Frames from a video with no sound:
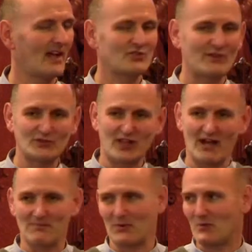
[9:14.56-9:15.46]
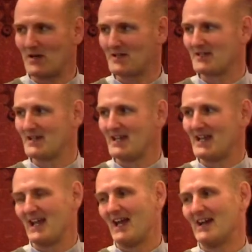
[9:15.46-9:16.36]
I travelled up one
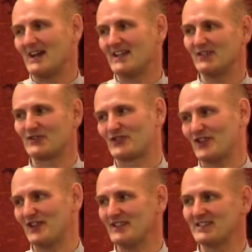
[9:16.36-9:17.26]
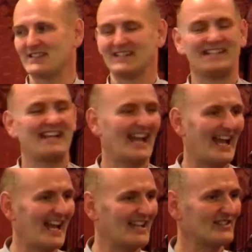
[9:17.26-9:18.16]
uh, hillside
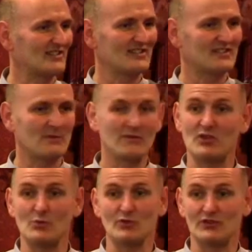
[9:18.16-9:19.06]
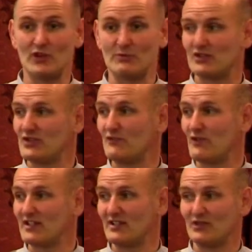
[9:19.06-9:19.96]
and some of you will know because you've
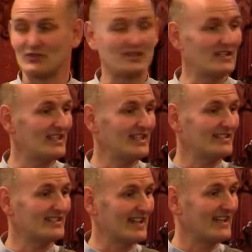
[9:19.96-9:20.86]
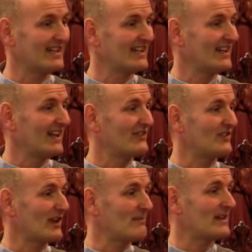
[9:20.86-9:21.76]
read it on the internet
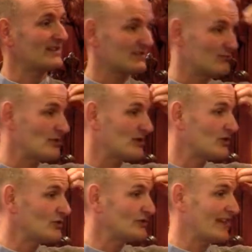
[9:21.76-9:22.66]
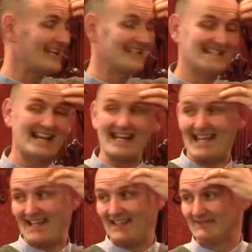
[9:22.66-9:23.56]
that I met this woman called
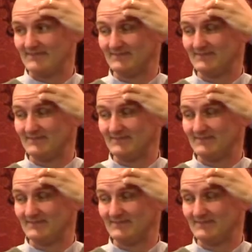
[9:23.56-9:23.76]
Endele.